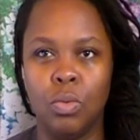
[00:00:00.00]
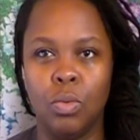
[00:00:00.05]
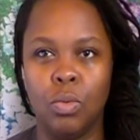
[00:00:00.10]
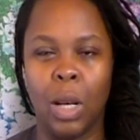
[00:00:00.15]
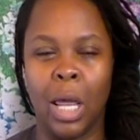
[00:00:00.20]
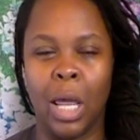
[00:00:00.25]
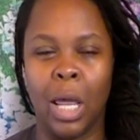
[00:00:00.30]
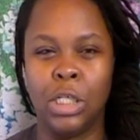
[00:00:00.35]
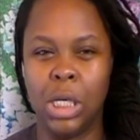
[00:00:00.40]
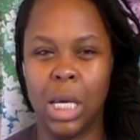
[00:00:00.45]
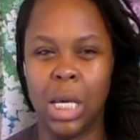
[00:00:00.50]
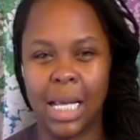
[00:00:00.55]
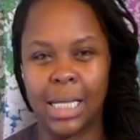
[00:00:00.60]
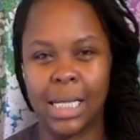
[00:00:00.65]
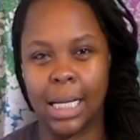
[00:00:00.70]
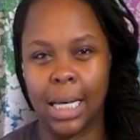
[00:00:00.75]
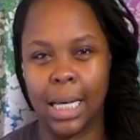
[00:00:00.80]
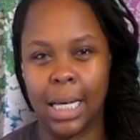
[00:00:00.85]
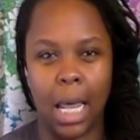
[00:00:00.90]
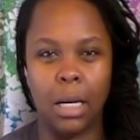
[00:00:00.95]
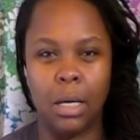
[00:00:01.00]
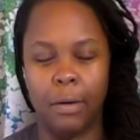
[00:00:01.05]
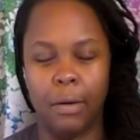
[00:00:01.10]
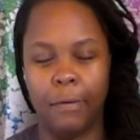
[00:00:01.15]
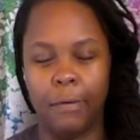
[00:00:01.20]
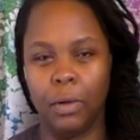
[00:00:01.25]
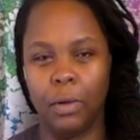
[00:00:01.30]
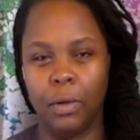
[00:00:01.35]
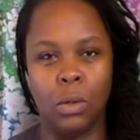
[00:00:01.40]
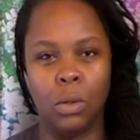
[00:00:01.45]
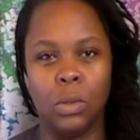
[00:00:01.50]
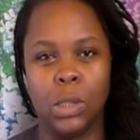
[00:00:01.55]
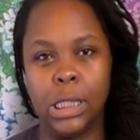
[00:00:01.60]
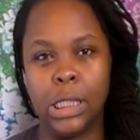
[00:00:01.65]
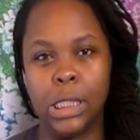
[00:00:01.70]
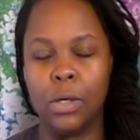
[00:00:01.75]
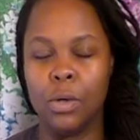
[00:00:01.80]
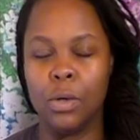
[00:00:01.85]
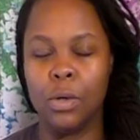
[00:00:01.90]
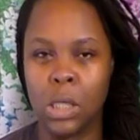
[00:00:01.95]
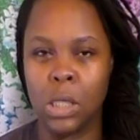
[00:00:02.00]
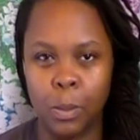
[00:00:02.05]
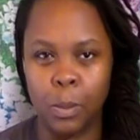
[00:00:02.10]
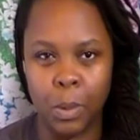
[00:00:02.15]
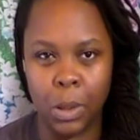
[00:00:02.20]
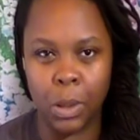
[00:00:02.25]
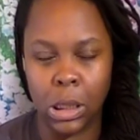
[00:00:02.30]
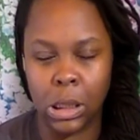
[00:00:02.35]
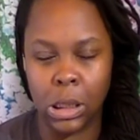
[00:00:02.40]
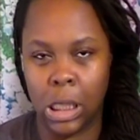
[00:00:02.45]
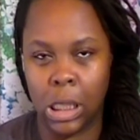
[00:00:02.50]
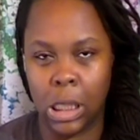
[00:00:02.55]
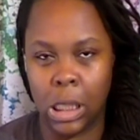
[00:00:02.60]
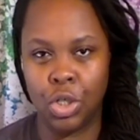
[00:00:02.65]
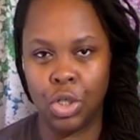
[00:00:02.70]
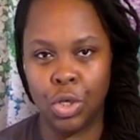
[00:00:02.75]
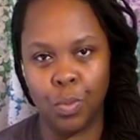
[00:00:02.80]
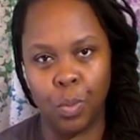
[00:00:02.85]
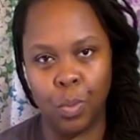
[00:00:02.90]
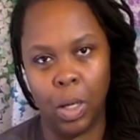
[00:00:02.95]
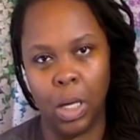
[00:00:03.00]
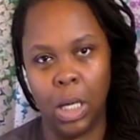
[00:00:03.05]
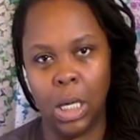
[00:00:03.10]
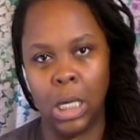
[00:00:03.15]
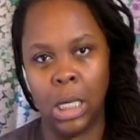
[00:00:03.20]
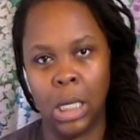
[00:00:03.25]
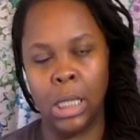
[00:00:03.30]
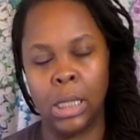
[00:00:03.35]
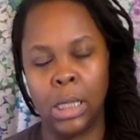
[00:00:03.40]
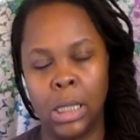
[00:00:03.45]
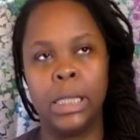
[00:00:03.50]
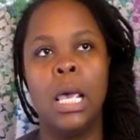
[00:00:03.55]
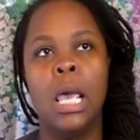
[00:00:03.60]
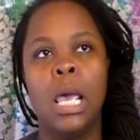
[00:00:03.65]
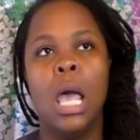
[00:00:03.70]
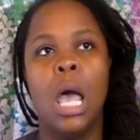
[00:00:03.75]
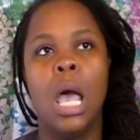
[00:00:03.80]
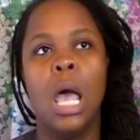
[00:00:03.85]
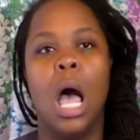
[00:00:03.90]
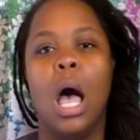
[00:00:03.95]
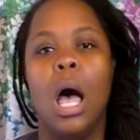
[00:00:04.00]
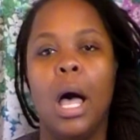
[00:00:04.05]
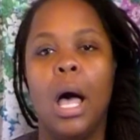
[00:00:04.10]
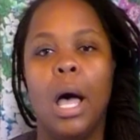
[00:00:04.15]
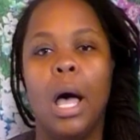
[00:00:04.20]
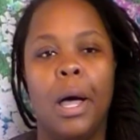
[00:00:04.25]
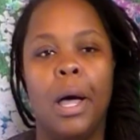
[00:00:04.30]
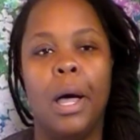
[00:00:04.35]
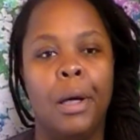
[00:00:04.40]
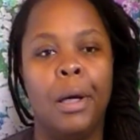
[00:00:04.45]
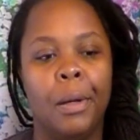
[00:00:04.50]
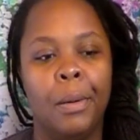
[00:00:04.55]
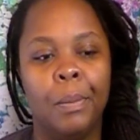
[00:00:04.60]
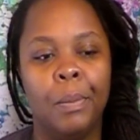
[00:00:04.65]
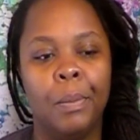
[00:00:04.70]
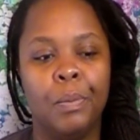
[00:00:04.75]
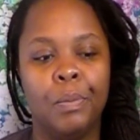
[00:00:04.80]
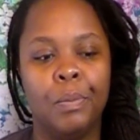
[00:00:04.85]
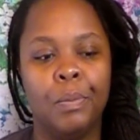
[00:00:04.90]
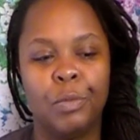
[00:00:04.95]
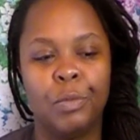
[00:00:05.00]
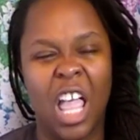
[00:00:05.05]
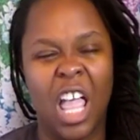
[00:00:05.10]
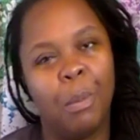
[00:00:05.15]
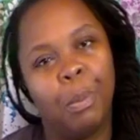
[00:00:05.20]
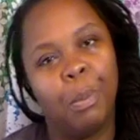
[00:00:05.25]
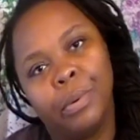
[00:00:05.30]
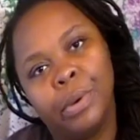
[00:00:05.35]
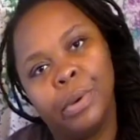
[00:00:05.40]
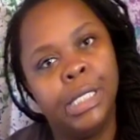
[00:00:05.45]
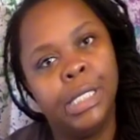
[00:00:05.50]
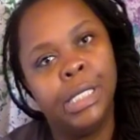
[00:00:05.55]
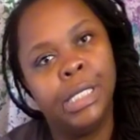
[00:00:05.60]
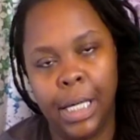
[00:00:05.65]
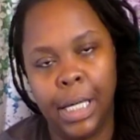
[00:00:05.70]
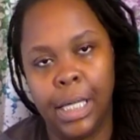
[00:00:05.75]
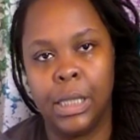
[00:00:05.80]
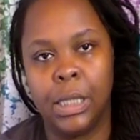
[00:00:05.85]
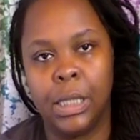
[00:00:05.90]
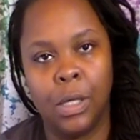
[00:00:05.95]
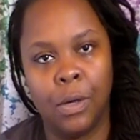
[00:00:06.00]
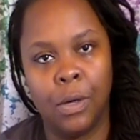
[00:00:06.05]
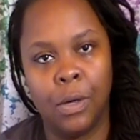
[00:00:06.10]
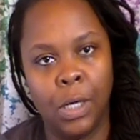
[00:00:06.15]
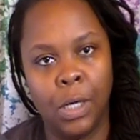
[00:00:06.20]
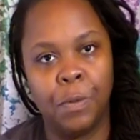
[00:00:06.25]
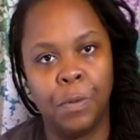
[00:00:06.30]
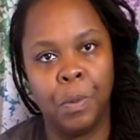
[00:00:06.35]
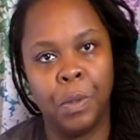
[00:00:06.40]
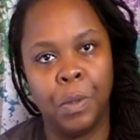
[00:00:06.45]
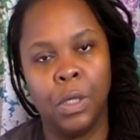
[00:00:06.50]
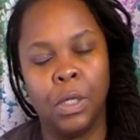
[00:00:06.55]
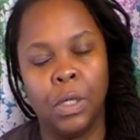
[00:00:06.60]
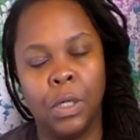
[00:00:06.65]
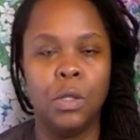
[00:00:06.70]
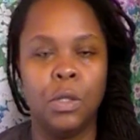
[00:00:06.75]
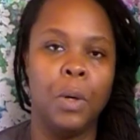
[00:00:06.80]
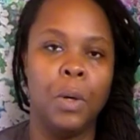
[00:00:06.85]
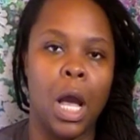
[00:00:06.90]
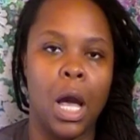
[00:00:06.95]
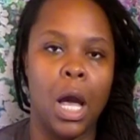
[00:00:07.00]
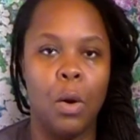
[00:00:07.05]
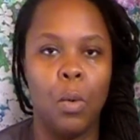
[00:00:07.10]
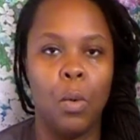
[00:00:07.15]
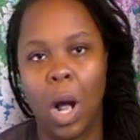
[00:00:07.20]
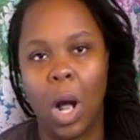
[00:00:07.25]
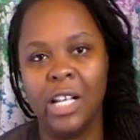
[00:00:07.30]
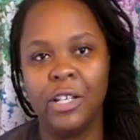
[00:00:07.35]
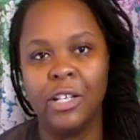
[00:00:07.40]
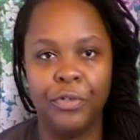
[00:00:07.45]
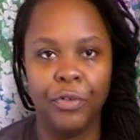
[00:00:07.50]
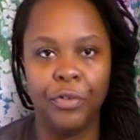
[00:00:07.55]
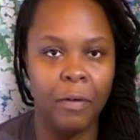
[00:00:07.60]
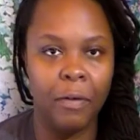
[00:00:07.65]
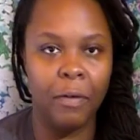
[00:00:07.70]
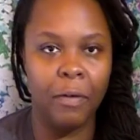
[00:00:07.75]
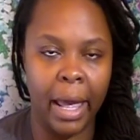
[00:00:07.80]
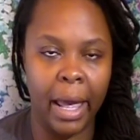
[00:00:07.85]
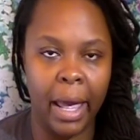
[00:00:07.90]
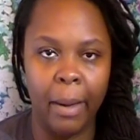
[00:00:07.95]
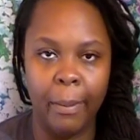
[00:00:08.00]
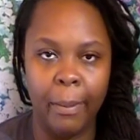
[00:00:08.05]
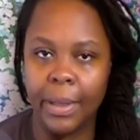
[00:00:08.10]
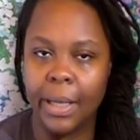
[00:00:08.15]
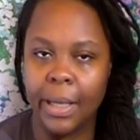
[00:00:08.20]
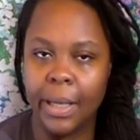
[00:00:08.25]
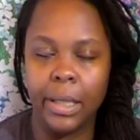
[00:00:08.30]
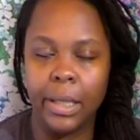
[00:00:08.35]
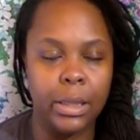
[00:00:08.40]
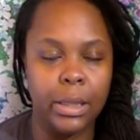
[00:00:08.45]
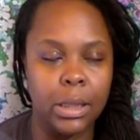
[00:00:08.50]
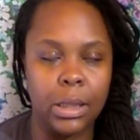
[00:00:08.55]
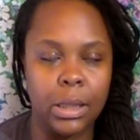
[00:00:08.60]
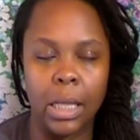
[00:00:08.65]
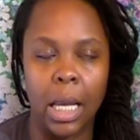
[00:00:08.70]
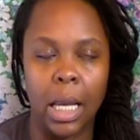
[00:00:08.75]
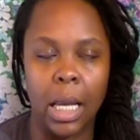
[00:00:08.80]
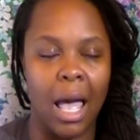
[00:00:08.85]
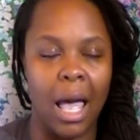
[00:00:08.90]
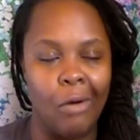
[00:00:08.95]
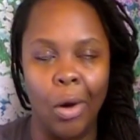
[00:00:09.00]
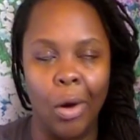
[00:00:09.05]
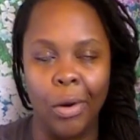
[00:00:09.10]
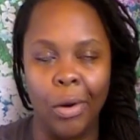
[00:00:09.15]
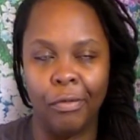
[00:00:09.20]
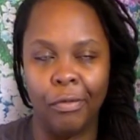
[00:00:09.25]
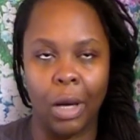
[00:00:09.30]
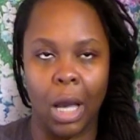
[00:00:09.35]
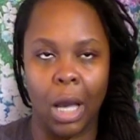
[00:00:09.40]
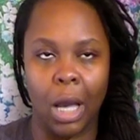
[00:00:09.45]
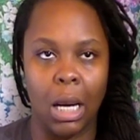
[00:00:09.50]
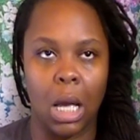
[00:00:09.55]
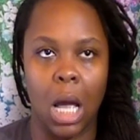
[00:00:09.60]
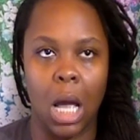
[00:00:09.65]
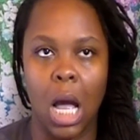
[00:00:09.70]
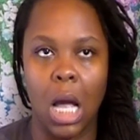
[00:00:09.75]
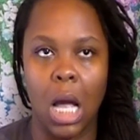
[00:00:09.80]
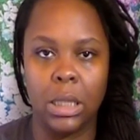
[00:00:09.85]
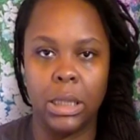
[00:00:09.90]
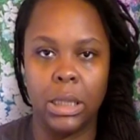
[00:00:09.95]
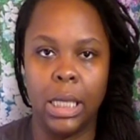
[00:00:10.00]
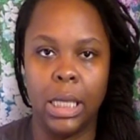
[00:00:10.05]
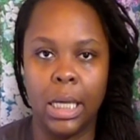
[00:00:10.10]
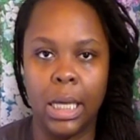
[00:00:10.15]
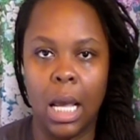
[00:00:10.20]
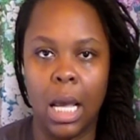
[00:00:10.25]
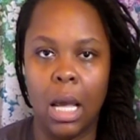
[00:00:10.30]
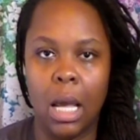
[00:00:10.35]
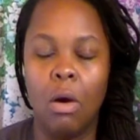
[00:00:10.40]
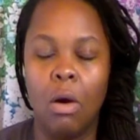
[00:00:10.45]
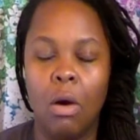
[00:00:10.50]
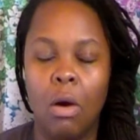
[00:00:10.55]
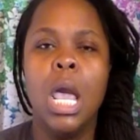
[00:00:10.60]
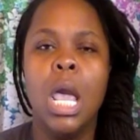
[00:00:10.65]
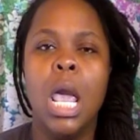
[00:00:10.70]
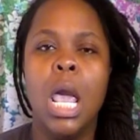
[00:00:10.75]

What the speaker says: like, she has a lot of different little series books that she reads, like preteen series books. So we kind of watch for that because they have all different kind of content now.